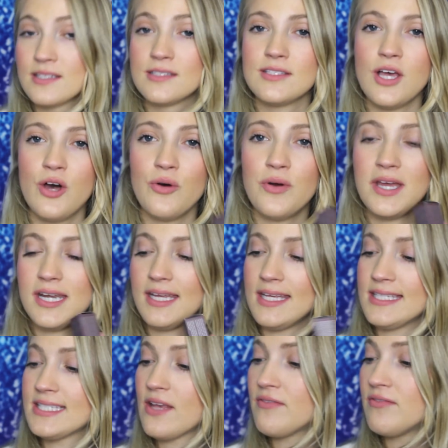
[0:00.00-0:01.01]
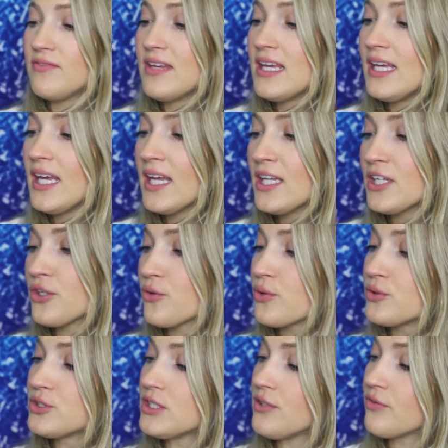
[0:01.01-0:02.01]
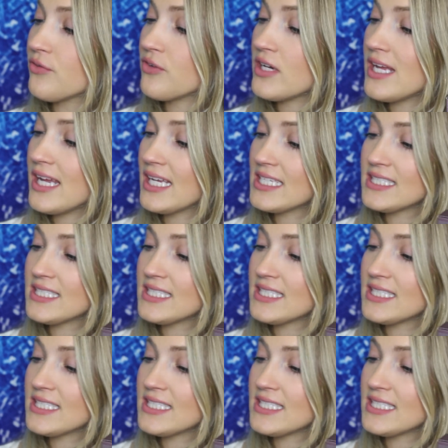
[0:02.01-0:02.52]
So it is vegan, cruelty-free,